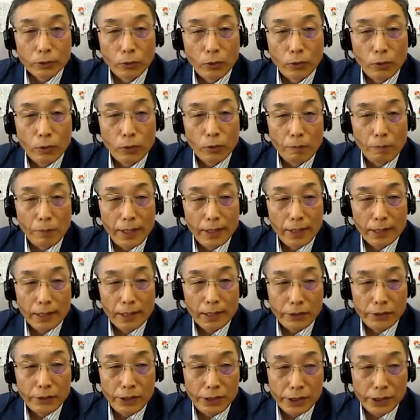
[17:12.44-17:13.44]
School
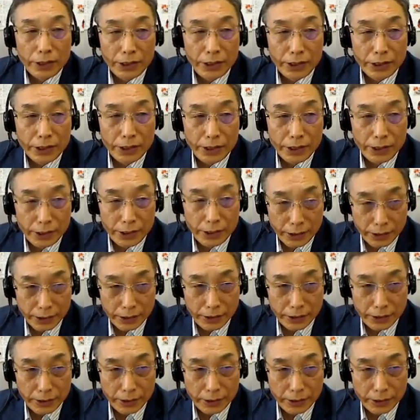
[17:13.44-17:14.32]
is a form of